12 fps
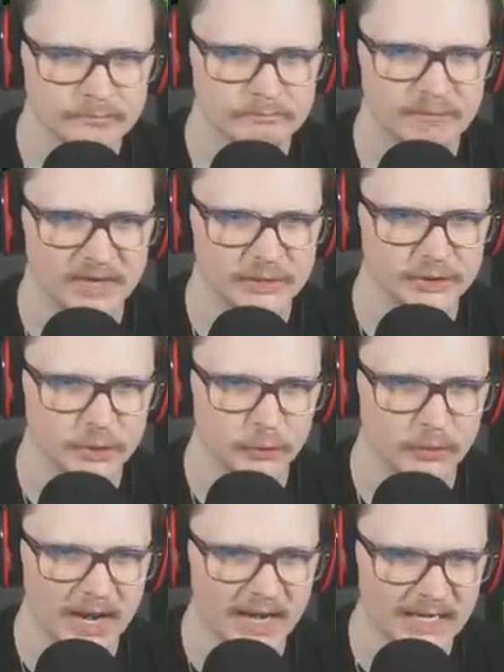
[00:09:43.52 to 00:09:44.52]
Pitchers who
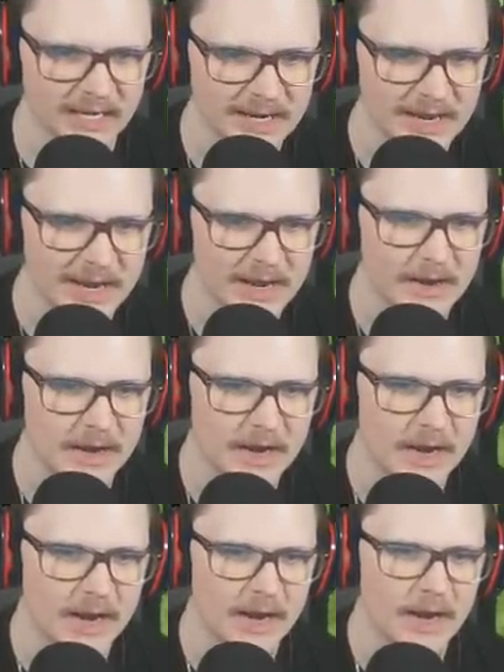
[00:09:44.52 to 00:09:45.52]
rake,
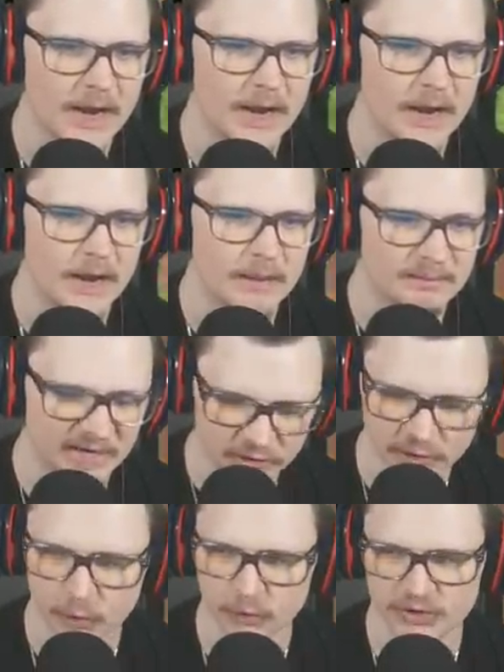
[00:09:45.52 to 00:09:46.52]

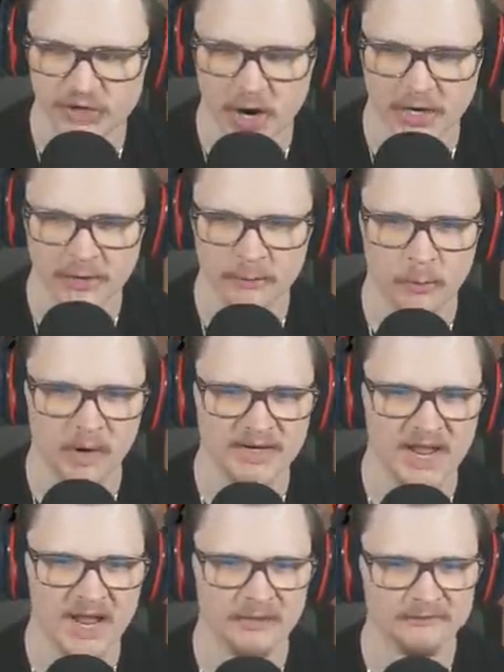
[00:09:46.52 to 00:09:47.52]
pitchers who suck. One down.